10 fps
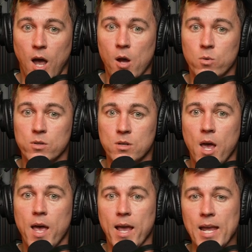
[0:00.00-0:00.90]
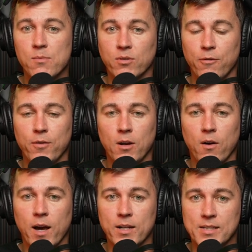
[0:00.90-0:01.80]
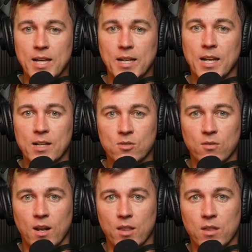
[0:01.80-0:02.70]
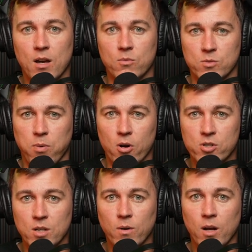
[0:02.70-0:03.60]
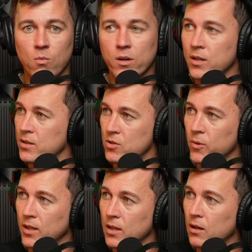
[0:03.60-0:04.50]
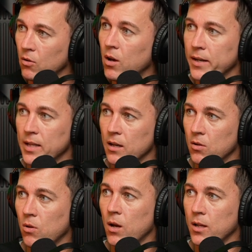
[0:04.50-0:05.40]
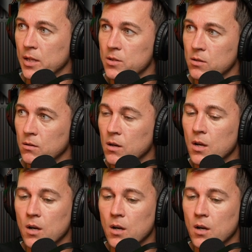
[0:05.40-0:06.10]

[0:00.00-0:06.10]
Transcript: I was able to figure out how to take an answer that I thought was partially what I wanted and tweak it a lot, a lot mm-hmm. easier.